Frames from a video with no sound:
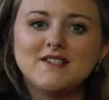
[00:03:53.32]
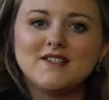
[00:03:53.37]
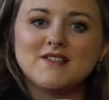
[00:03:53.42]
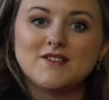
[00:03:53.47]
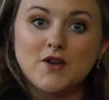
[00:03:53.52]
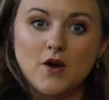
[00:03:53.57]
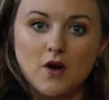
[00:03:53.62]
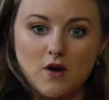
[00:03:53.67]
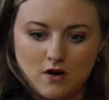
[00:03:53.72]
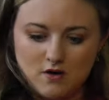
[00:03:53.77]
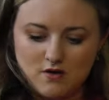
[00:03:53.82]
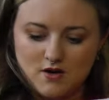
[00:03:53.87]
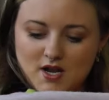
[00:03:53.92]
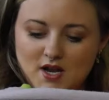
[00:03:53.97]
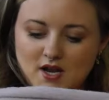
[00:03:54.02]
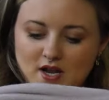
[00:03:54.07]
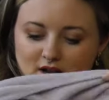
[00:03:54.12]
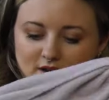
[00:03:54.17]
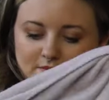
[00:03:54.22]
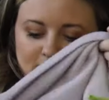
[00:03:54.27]
has got
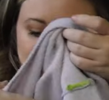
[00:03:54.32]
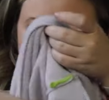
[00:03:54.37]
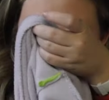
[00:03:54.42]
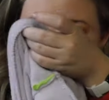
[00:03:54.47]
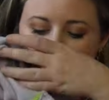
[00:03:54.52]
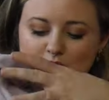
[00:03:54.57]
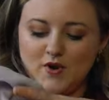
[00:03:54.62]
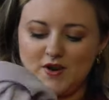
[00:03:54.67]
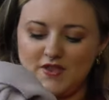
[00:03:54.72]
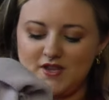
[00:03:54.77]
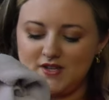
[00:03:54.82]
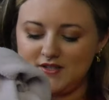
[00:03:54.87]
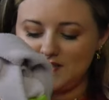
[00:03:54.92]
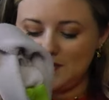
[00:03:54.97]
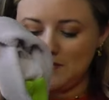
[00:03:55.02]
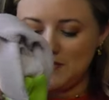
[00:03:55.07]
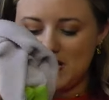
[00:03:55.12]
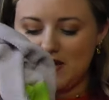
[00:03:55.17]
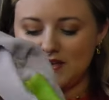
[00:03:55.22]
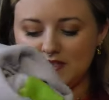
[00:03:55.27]
one that
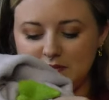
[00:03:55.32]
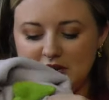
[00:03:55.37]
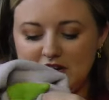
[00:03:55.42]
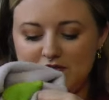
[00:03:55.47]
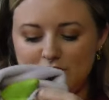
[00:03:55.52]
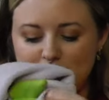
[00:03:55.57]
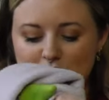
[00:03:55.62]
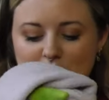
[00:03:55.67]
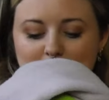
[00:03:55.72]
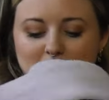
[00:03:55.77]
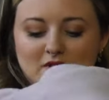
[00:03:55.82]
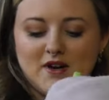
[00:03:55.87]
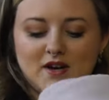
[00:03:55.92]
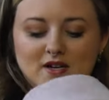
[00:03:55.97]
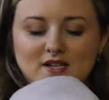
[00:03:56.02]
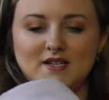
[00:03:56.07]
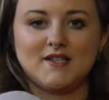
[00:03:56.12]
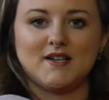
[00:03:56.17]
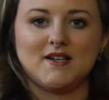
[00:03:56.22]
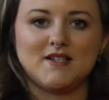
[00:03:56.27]
somebody else made for her, but I
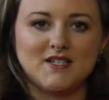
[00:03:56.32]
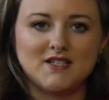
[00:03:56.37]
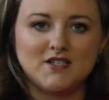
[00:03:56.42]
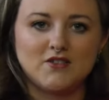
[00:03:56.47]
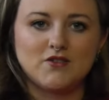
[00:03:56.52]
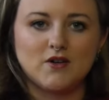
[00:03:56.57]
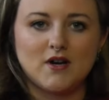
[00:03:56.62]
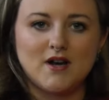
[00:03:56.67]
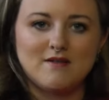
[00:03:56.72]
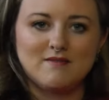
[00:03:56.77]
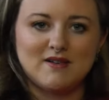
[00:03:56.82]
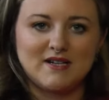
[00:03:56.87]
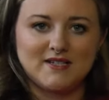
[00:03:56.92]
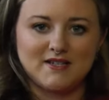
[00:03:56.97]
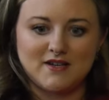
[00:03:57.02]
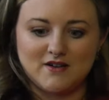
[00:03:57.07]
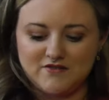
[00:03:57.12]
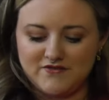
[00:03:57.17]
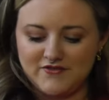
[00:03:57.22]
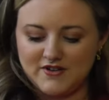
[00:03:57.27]
decided to try it
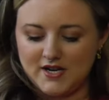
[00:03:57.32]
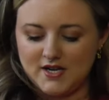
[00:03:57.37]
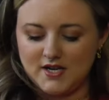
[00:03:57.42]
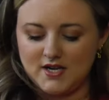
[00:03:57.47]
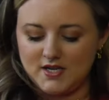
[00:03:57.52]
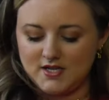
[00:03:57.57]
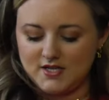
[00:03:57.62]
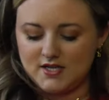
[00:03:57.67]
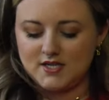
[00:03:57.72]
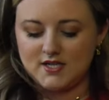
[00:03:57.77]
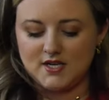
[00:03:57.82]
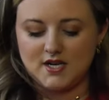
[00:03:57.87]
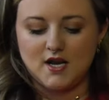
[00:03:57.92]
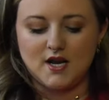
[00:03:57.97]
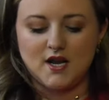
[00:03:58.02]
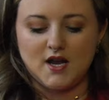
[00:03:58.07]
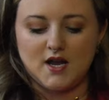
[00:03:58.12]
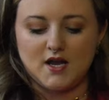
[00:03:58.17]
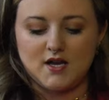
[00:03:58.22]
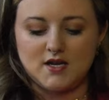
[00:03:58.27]
myself, and
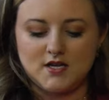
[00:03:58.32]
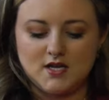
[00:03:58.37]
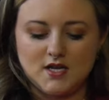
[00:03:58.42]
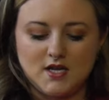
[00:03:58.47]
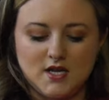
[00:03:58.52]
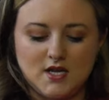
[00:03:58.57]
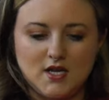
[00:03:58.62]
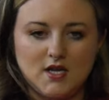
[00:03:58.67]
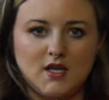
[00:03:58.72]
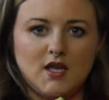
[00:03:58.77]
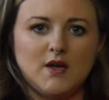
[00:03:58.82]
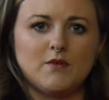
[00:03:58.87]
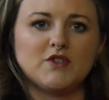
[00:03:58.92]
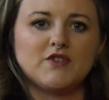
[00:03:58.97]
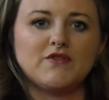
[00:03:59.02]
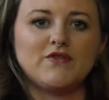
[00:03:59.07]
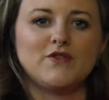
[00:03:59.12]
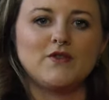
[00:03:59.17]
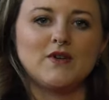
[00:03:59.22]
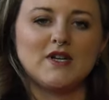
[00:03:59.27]
it
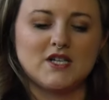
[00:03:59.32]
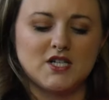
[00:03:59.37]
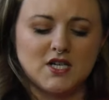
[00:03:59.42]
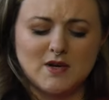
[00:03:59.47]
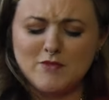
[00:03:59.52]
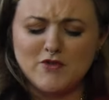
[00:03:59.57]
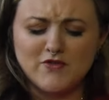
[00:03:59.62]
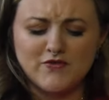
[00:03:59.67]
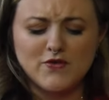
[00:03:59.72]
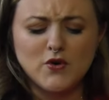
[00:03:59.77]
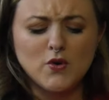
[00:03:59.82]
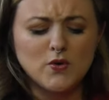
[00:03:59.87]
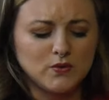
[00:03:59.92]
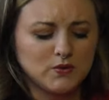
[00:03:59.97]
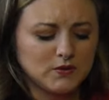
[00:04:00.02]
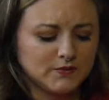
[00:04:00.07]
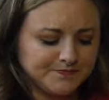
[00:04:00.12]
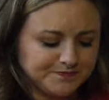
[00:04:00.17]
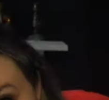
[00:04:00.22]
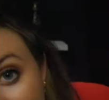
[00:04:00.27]
was foolish. I'm a
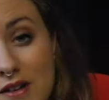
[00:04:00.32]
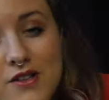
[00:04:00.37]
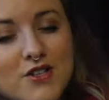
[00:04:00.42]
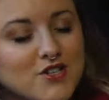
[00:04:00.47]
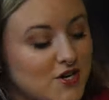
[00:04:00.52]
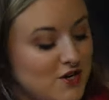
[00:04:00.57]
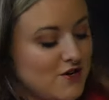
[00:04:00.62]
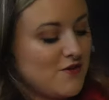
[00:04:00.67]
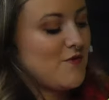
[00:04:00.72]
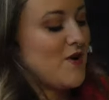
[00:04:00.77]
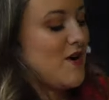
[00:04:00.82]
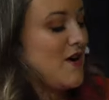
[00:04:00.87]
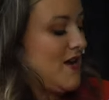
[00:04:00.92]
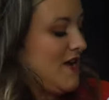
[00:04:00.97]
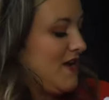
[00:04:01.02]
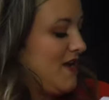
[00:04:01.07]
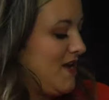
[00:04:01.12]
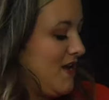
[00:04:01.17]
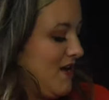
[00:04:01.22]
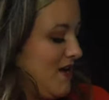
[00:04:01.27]
fool. I'll show you why.
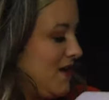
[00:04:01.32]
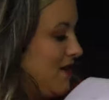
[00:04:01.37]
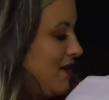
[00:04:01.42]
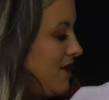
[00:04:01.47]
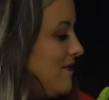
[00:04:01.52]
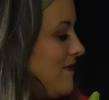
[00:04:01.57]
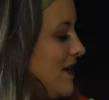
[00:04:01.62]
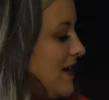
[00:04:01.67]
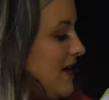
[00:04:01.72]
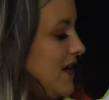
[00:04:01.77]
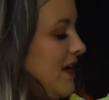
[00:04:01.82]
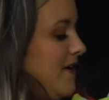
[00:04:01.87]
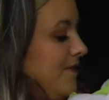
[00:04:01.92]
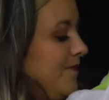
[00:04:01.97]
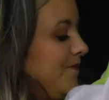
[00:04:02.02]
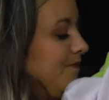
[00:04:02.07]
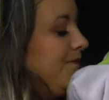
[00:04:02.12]
You ready?